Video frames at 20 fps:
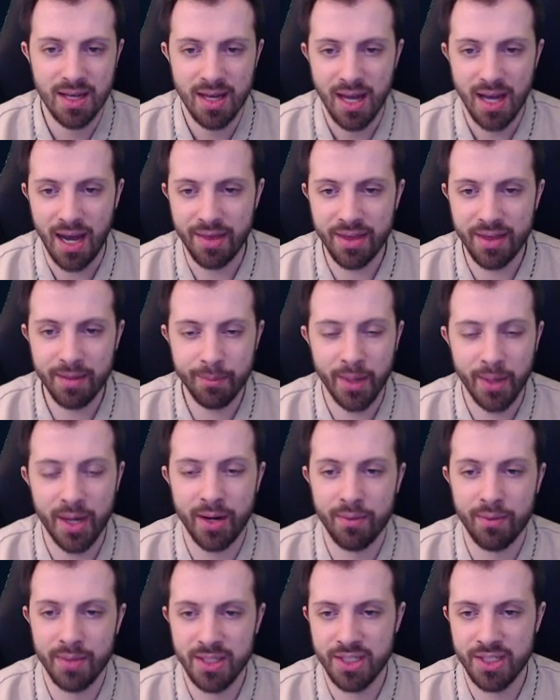I think mana
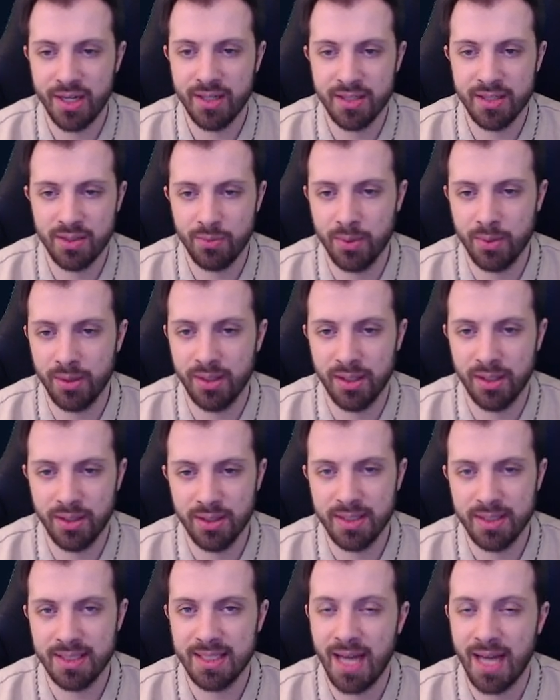regen is a really good
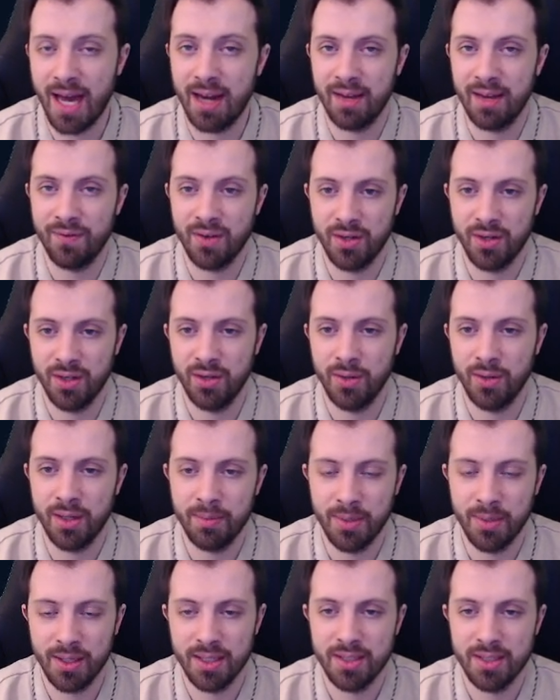stat if you're newer,
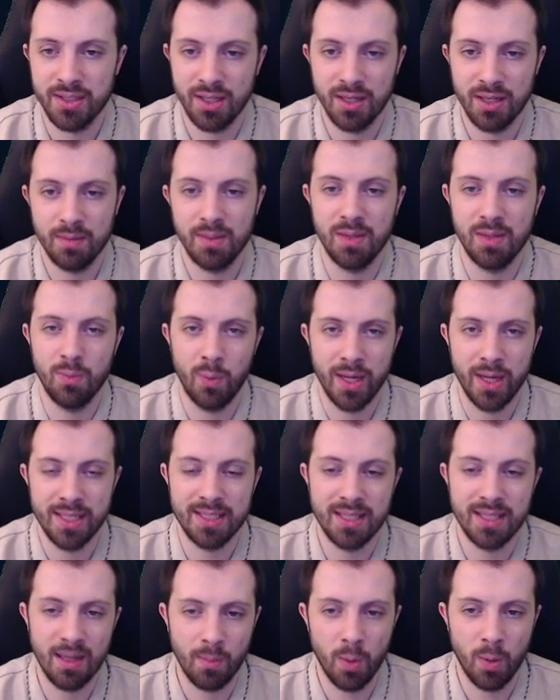because you're going to be
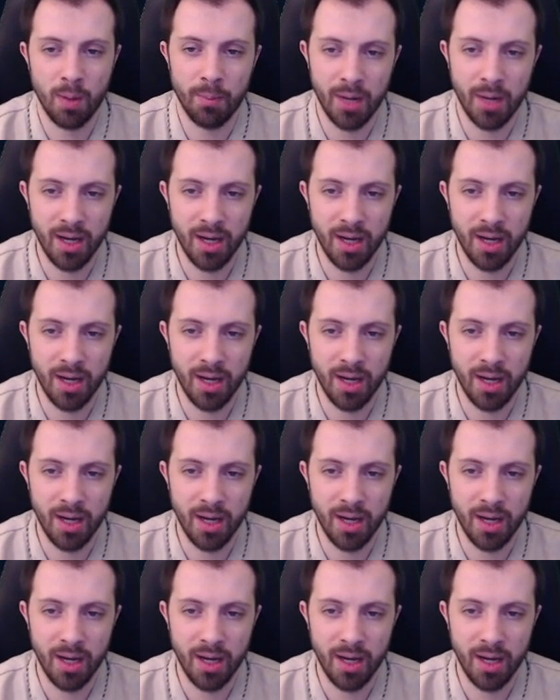wasting more mana